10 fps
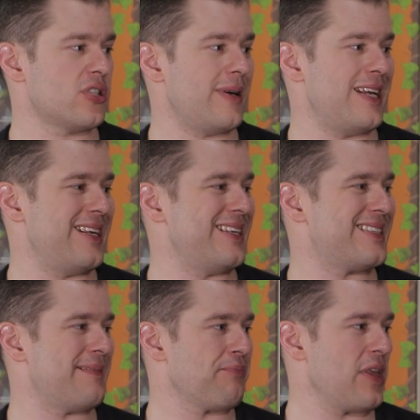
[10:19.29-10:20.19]
I mean,
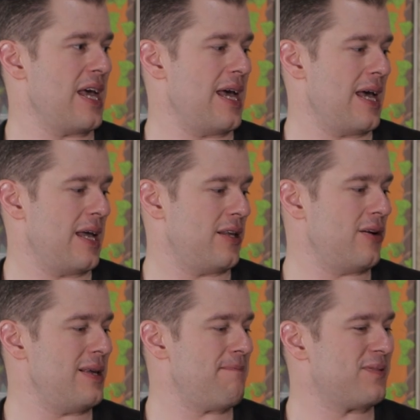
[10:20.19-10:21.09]
it's the
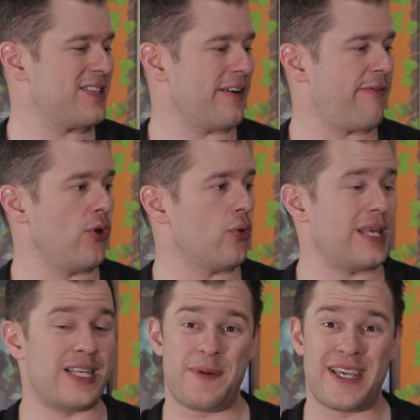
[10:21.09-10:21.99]
only slight flaw with
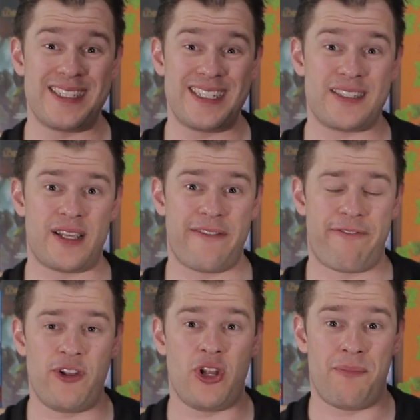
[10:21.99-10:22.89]
it is because it's like
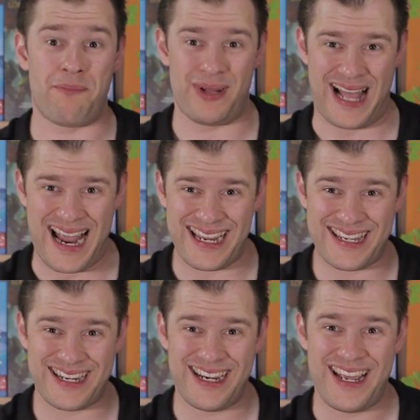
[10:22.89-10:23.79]
full-on black,